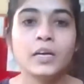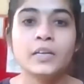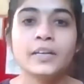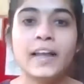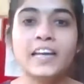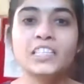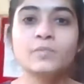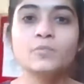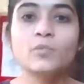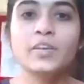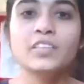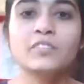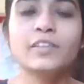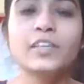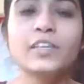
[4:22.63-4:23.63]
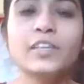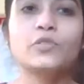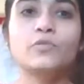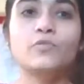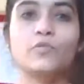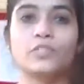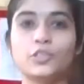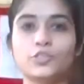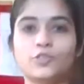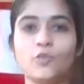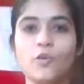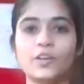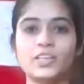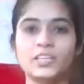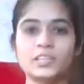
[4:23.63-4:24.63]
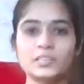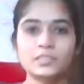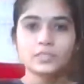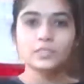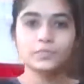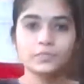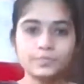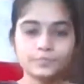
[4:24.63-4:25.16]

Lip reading: Next movement we'll do for the shoulders.